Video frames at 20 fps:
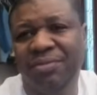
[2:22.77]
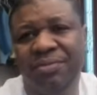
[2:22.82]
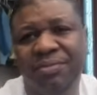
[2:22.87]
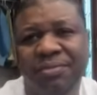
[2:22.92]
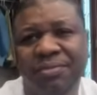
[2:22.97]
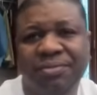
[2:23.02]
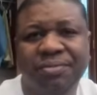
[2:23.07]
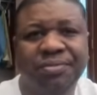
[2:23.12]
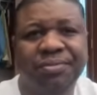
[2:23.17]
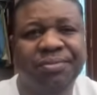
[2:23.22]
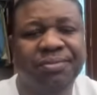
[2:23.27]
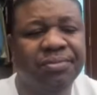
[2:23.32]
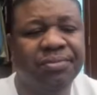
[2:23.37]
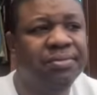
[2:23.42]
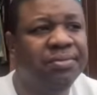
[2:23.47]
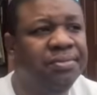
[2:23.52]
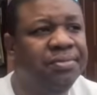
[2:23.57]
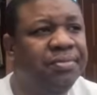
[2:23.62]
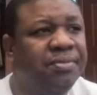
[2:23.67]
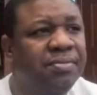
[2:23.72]

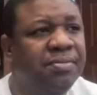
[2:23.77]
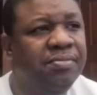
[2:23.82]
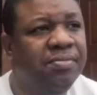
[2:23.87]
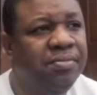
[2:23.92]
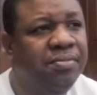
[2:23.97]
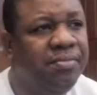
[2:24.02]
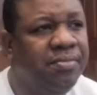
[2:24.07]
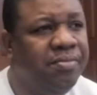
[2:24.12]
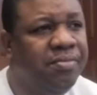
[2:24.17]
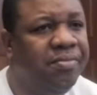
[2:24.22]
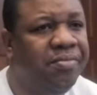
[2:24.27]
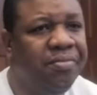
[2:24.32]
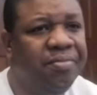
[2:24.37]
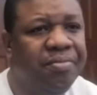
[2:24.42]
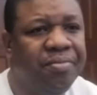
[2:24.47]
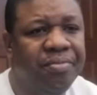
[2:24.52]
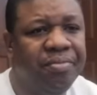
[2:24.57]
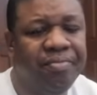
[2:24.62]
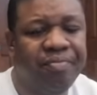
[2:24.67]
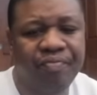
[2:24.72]

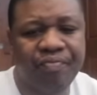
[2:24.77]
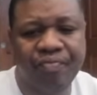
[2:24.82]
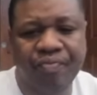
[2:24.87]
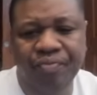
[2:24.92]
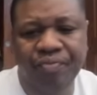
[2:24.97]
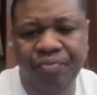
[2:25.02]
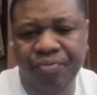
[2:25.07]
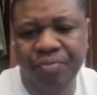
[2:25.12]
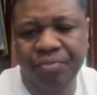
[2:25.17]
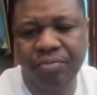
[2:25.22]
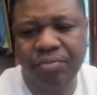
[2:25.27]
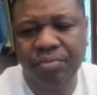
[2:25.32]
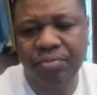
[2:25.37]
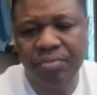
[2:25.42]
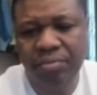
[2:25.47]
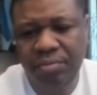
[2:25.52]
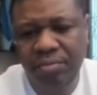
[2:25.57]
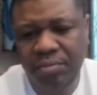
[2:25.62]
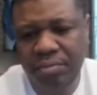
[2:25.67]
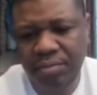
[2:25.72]

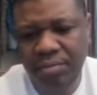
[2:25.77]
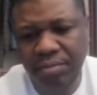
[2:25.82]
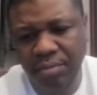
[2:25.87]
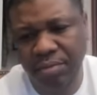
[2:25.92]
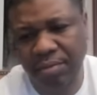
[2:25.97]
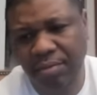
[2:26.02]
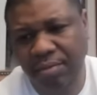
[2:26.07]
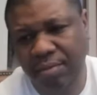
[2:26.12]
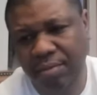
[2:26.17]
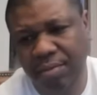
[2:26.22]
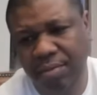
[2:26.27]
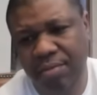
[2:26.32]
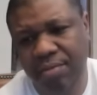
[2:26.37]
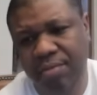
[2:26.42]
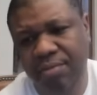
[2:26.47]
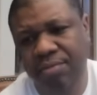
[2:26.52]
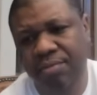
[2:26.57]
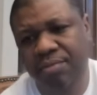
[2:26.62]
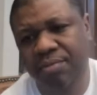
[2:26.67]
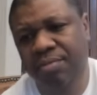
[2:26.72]

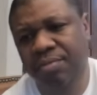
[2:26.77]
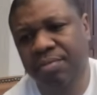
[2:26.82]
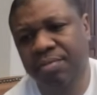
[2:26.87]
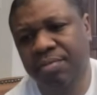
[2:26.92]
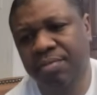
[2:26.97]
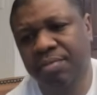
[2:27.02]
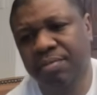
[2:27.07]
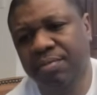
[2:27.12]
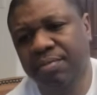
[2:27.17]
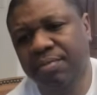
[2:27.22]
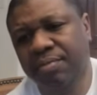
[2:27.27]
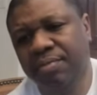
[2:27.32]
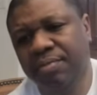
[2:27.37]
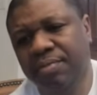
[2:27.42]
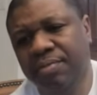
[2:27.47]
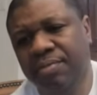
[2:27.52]
Nobody speaks.